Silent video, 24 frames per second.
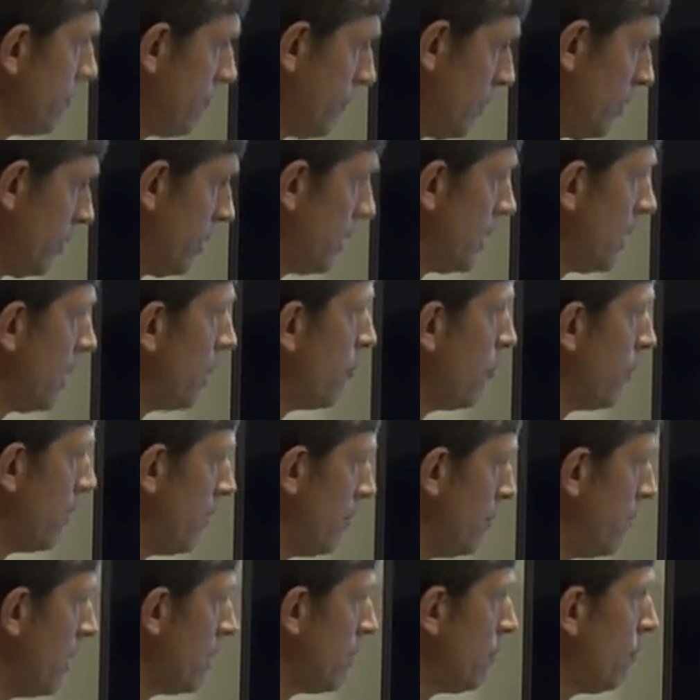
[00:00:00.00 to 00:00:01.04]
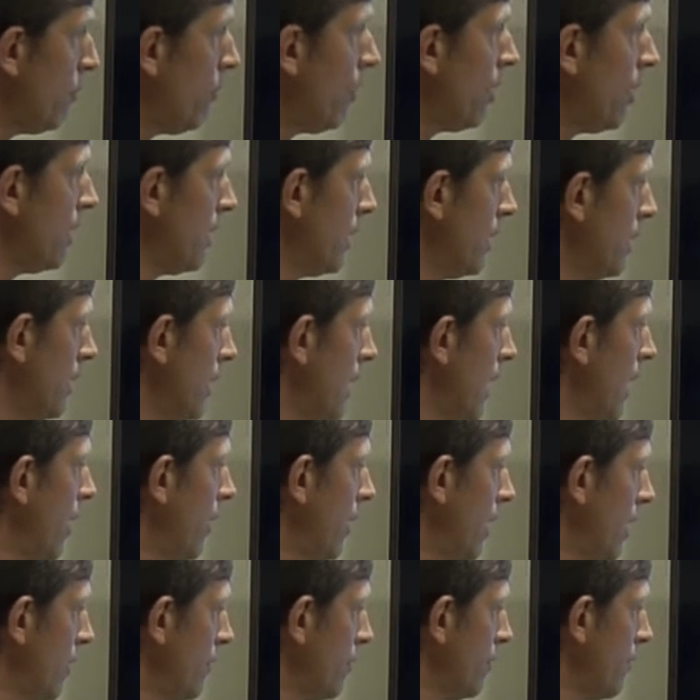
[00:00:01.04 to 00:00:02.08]
you end up with a bit more here down
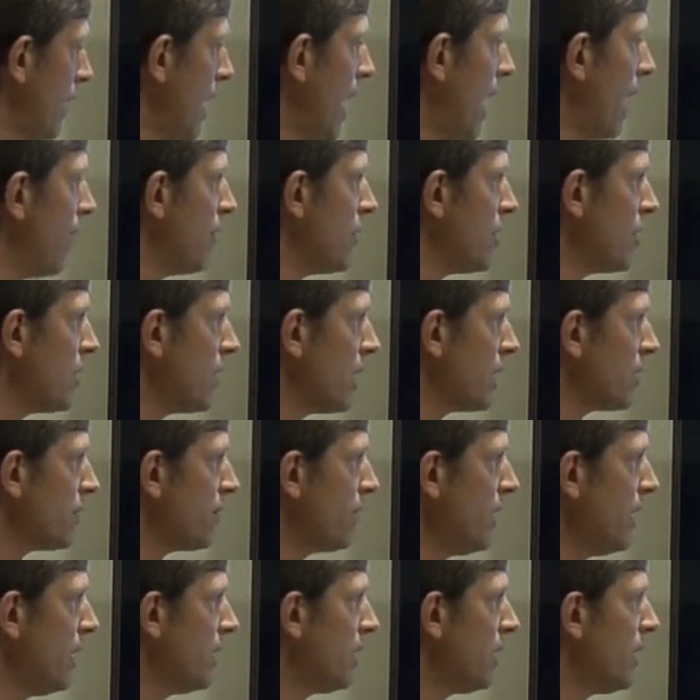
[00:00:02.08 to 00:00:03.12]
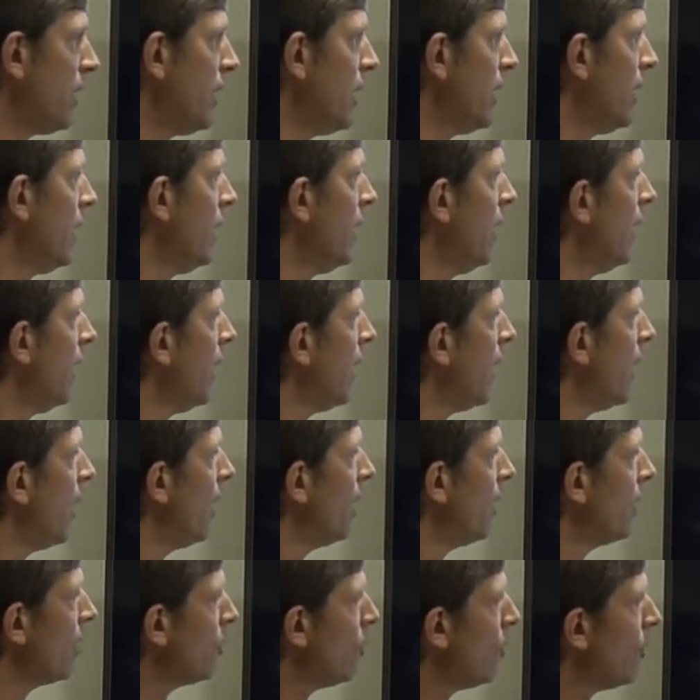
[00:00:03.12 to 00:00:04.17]
at 5 and 6 feet.
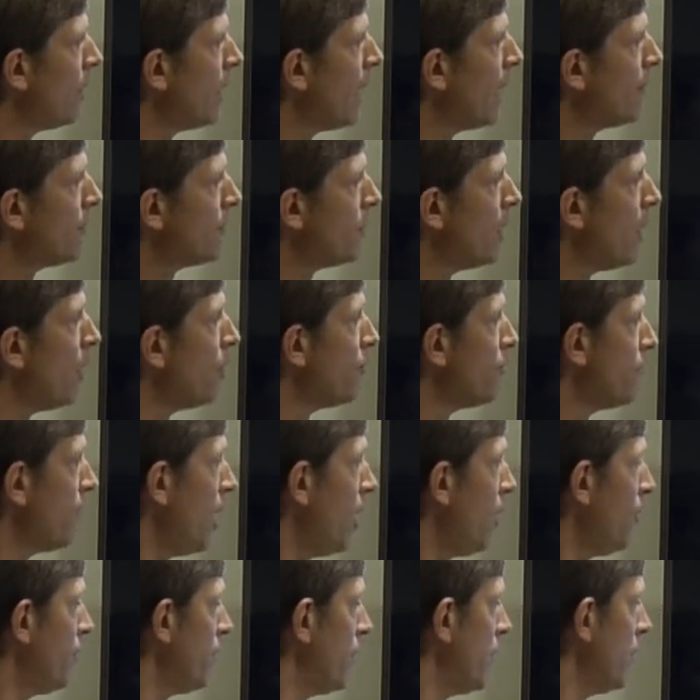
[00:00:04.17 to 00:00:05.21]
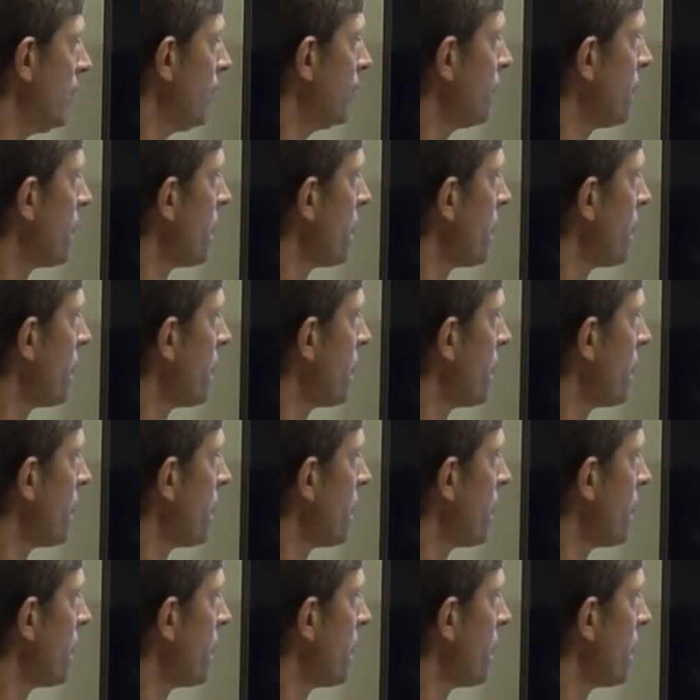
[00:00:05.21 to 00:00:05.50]
Corn after alfalfa,